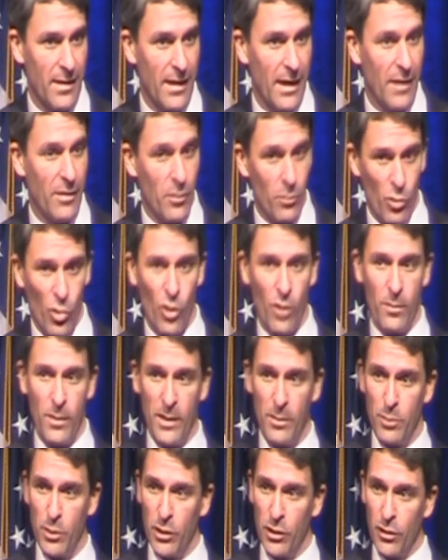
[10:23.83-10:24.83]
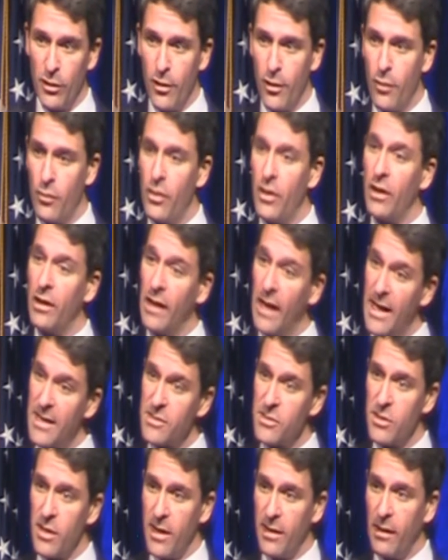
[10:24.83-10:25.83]
And the more people learn, the
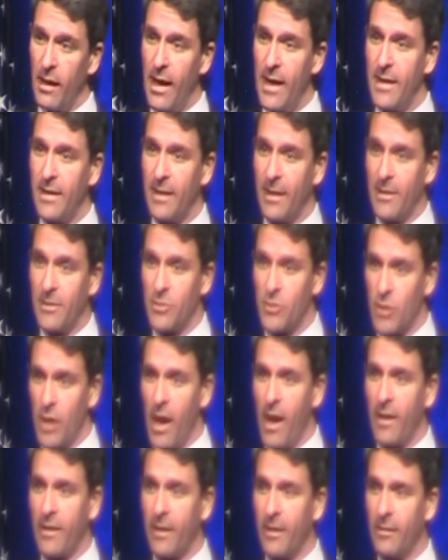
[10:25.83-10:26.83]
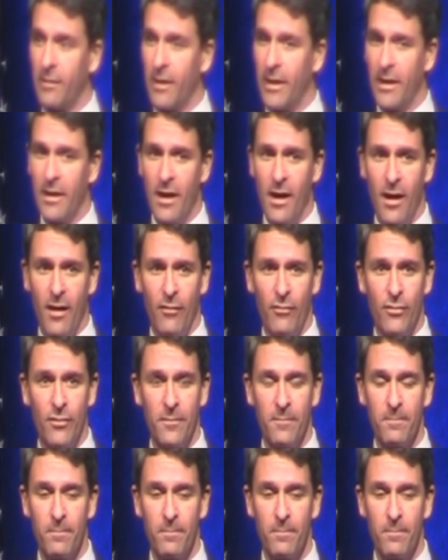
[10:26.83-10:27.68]
less they like it, shockingly enough.